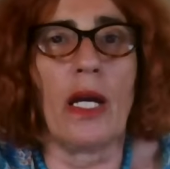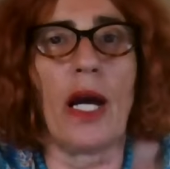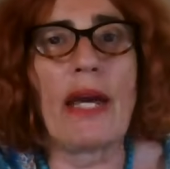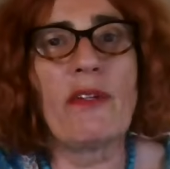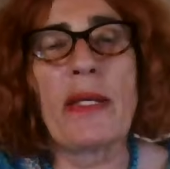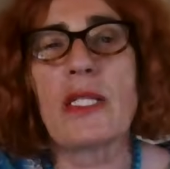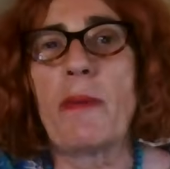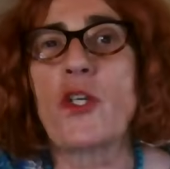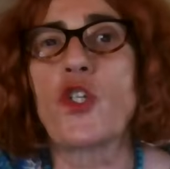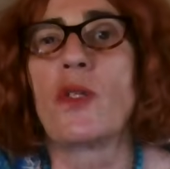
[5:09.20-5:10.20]
I will make
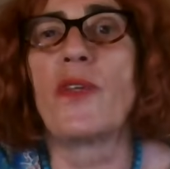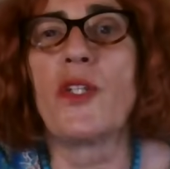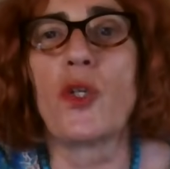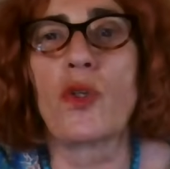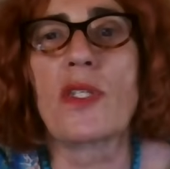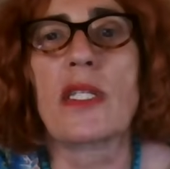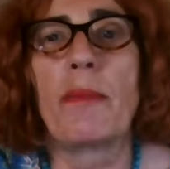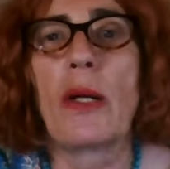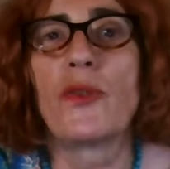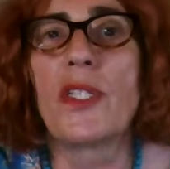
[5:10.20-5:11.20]
special videos
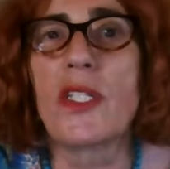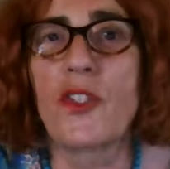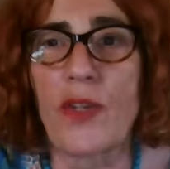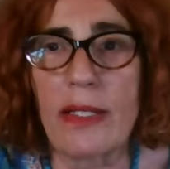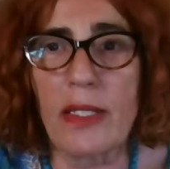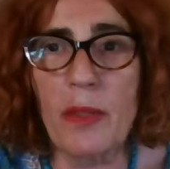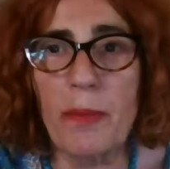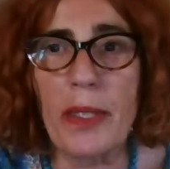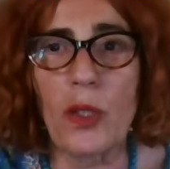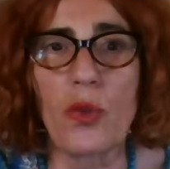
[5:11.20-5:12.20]
about this
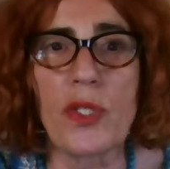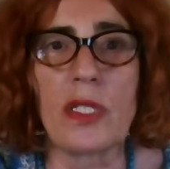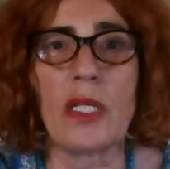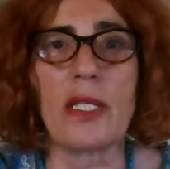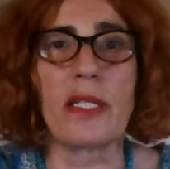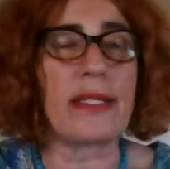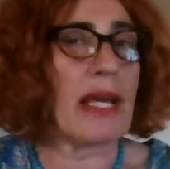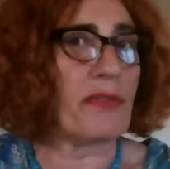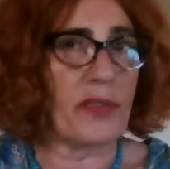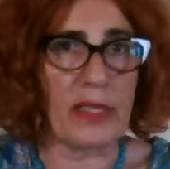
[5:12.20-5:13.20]
transit because it
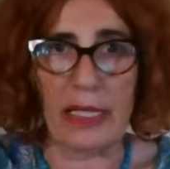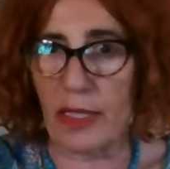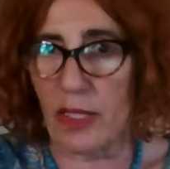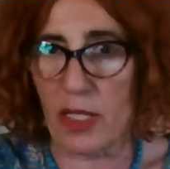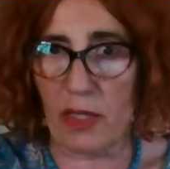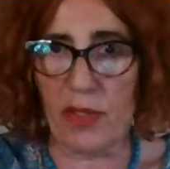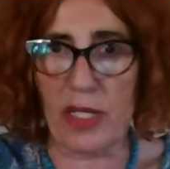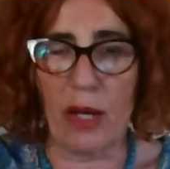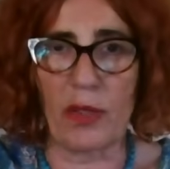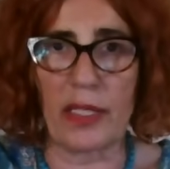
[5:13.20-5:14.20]
definitely
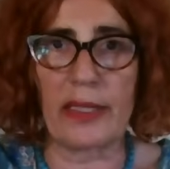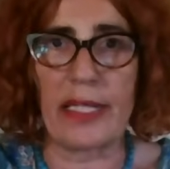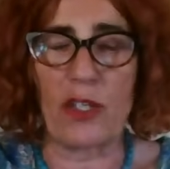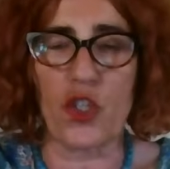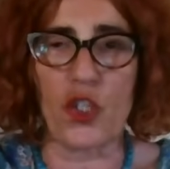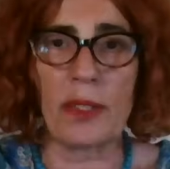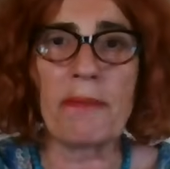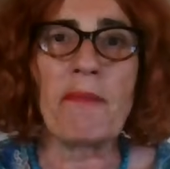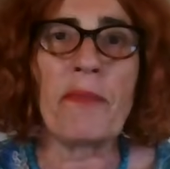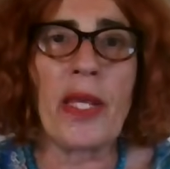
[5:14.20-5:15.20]
deserves our attention.
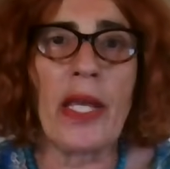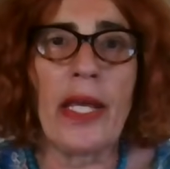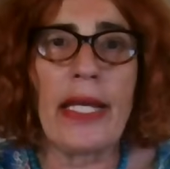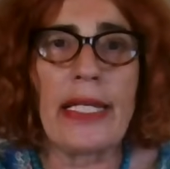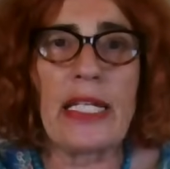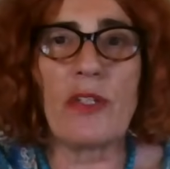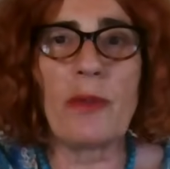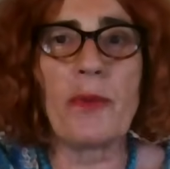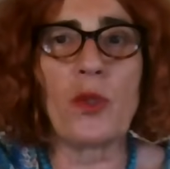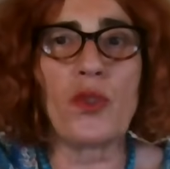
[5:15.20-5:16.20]
It
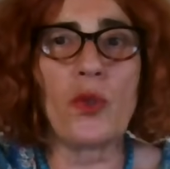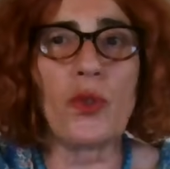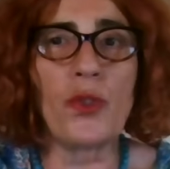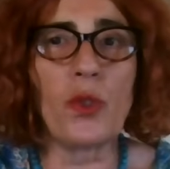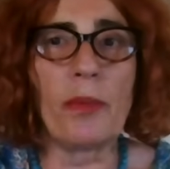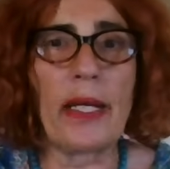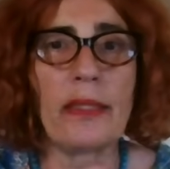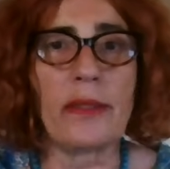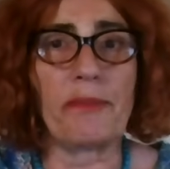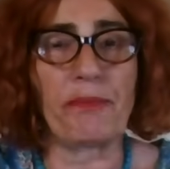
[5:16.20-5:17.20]
will be on YouTube,
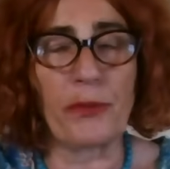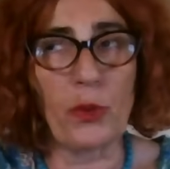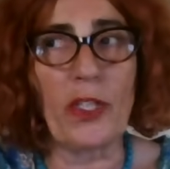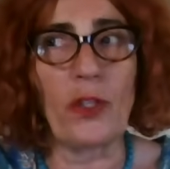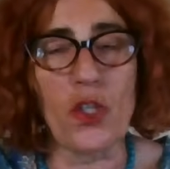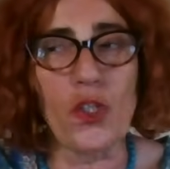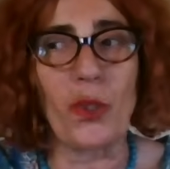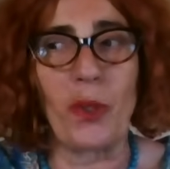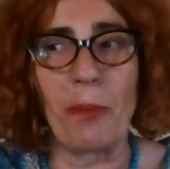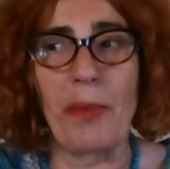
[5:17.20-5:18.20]
and you can
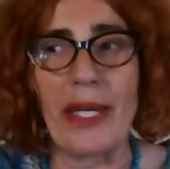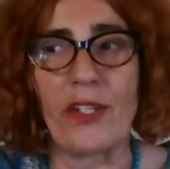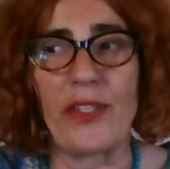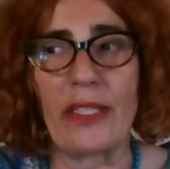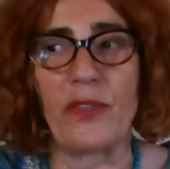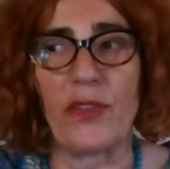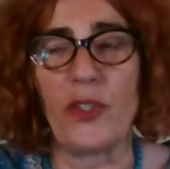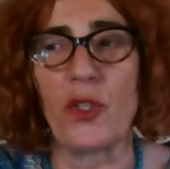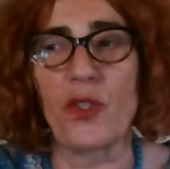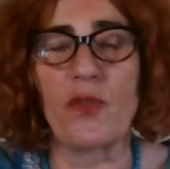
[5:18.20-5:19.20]
also compare that
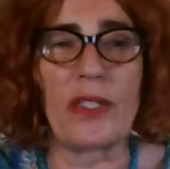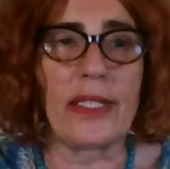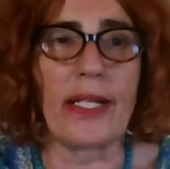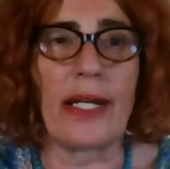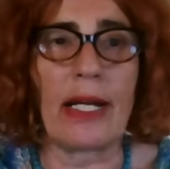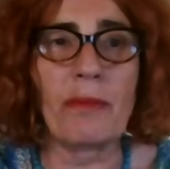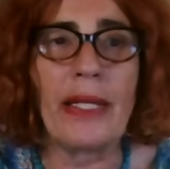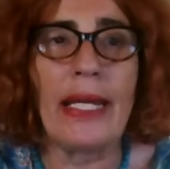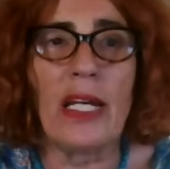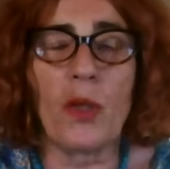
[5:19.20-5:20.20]
videos when they
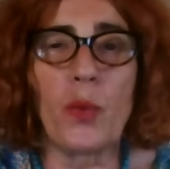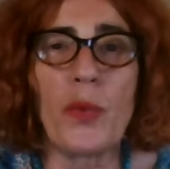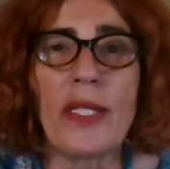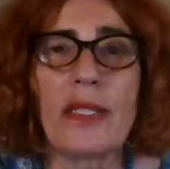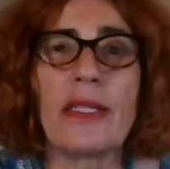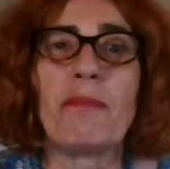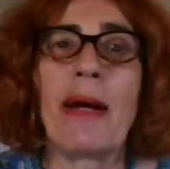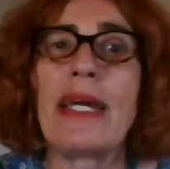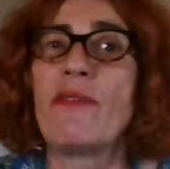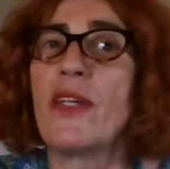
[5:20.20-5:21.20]
come with
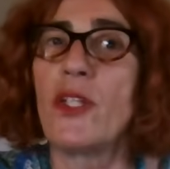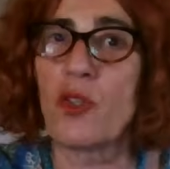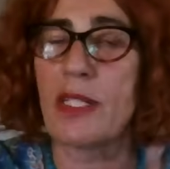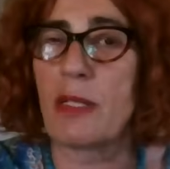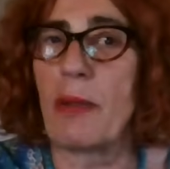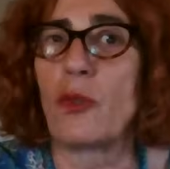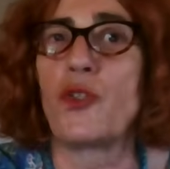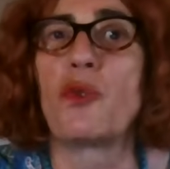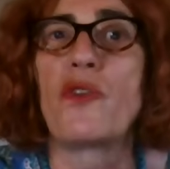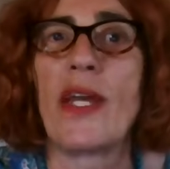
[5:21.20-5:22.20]
my videos
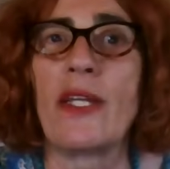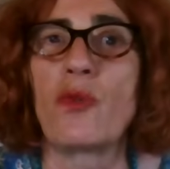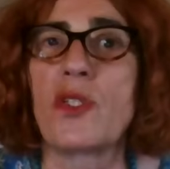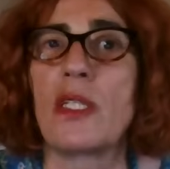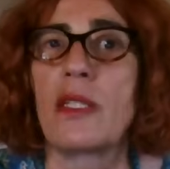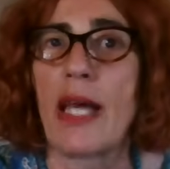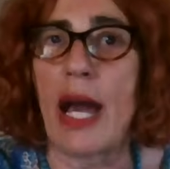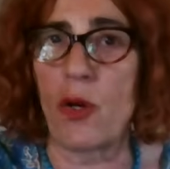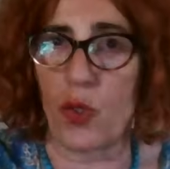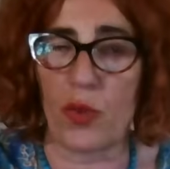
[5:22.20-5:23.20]
about Uranus in
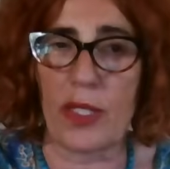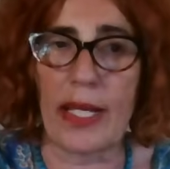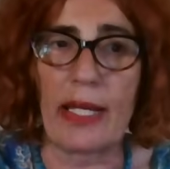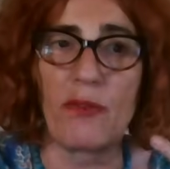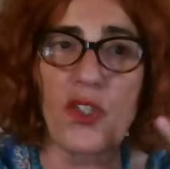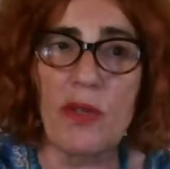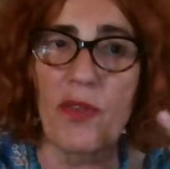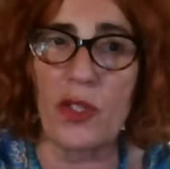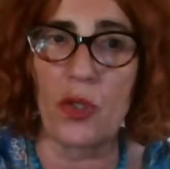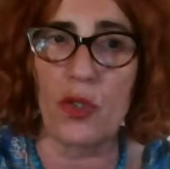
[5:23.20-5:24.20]
Taurus. I have 3
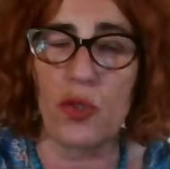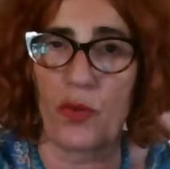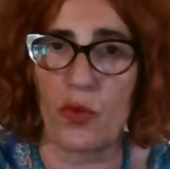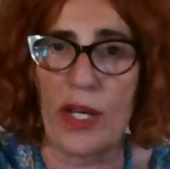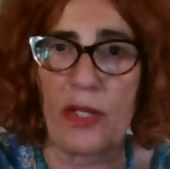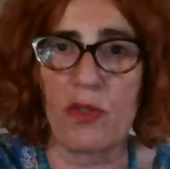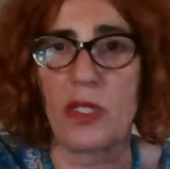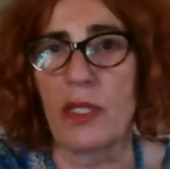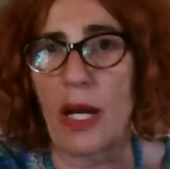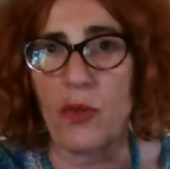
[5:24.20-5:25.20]
videos of
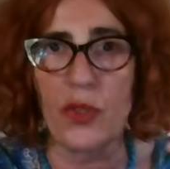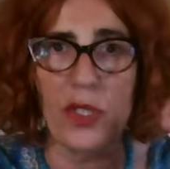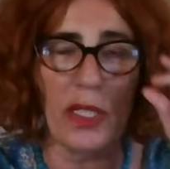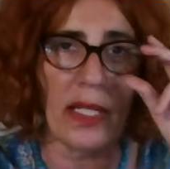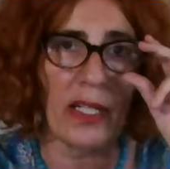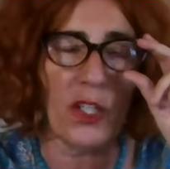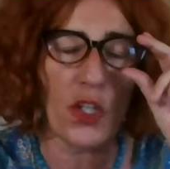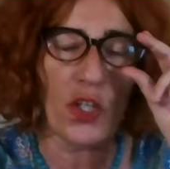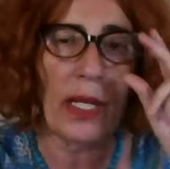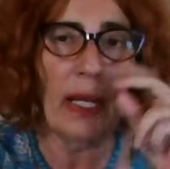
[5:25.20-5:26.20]
Uranus in Taurus in
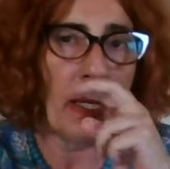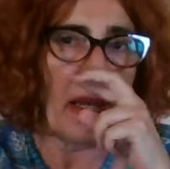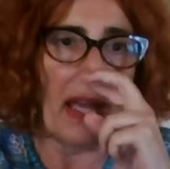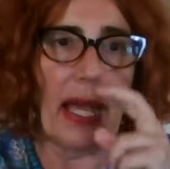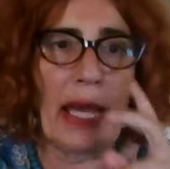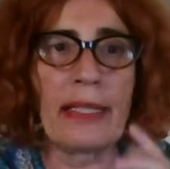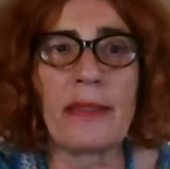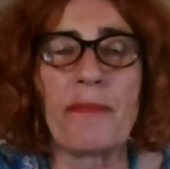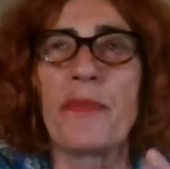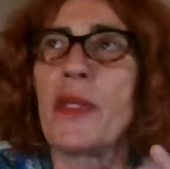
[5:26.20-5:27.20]
English,
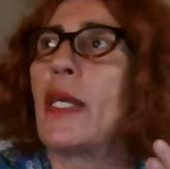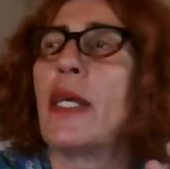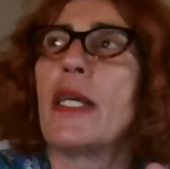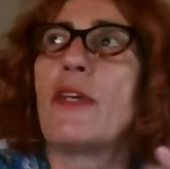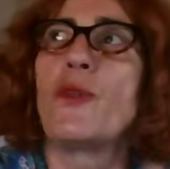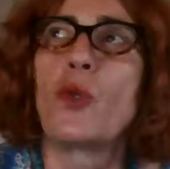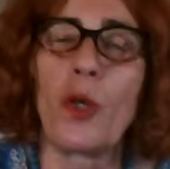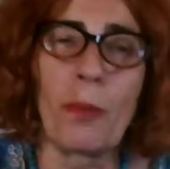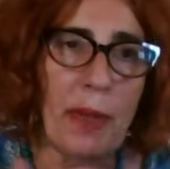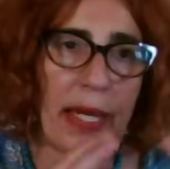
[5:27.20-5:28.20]
and if you
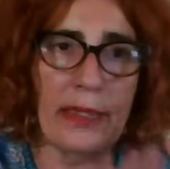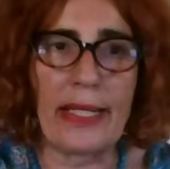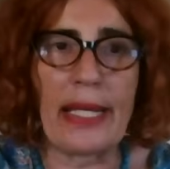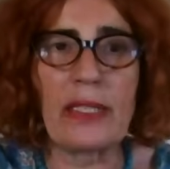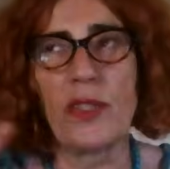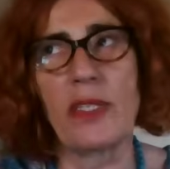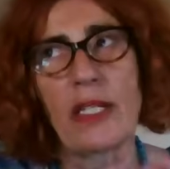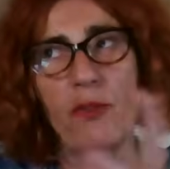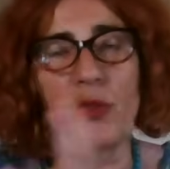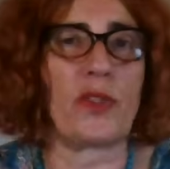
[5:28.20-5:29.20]
compare that with
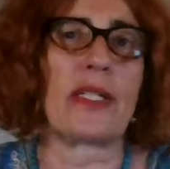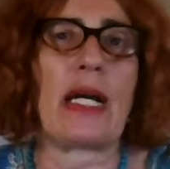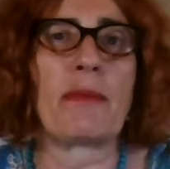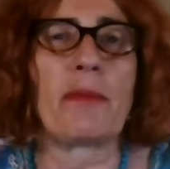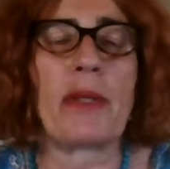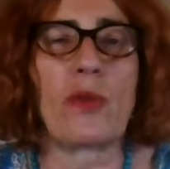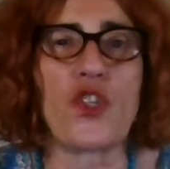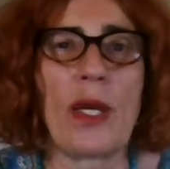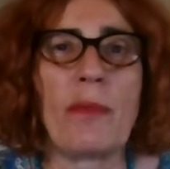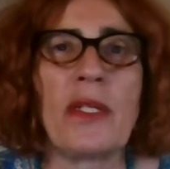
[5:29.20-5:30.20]
that what will come
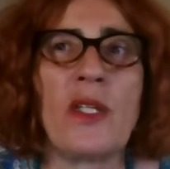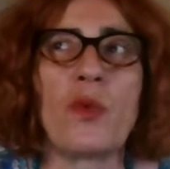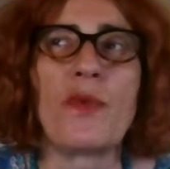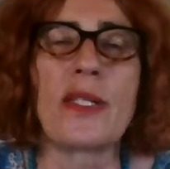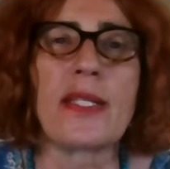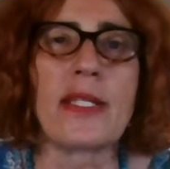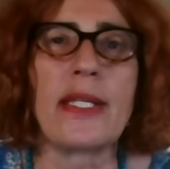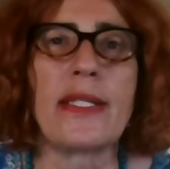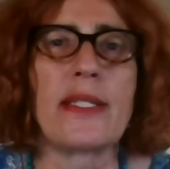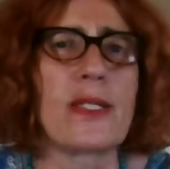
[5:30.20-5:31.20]
about Gemini, you will
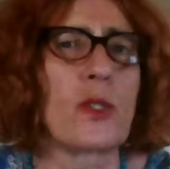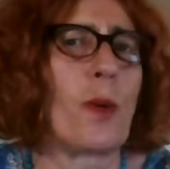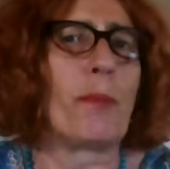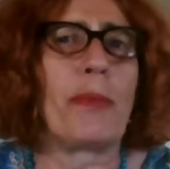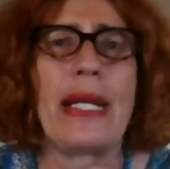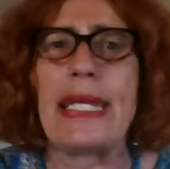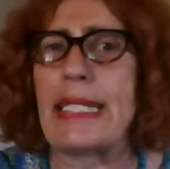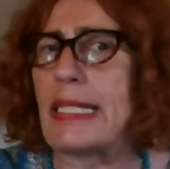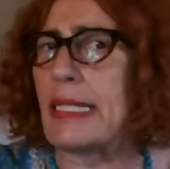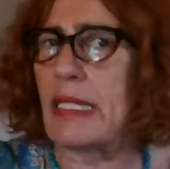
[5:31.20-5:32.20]
see that it's
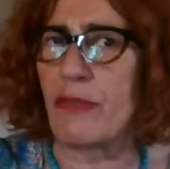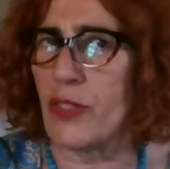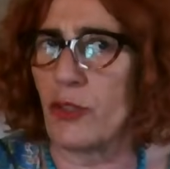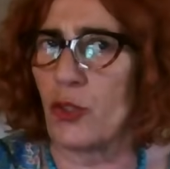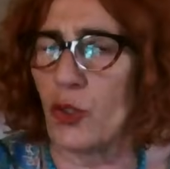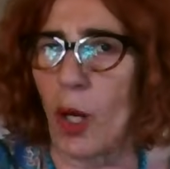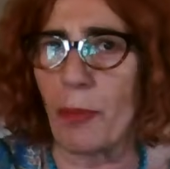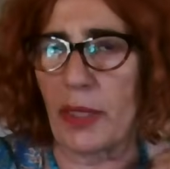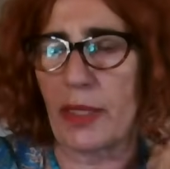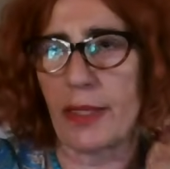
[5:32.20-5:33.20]
completely different
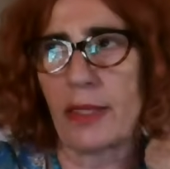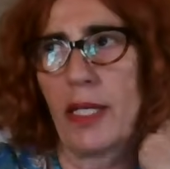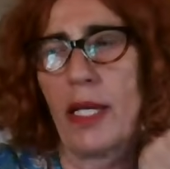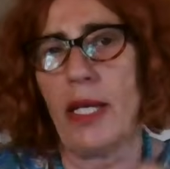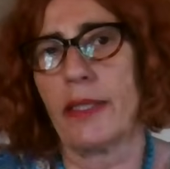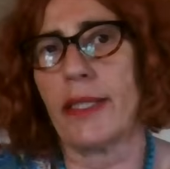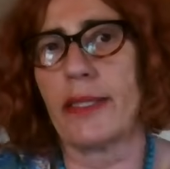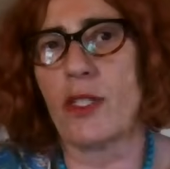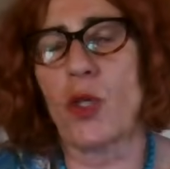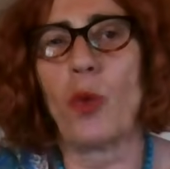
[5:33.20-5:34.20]
topics
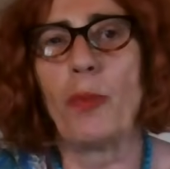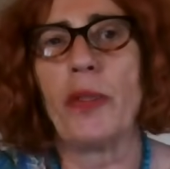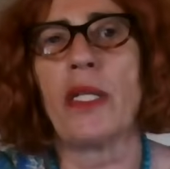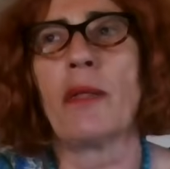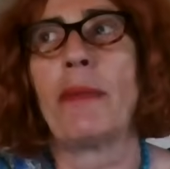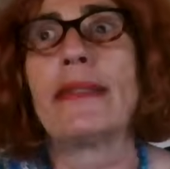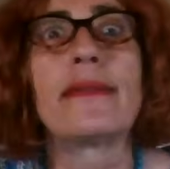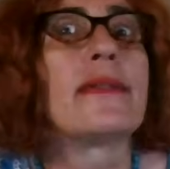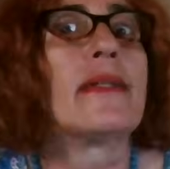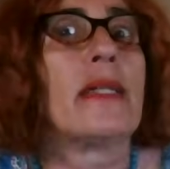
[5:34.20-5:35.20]
that is opening, but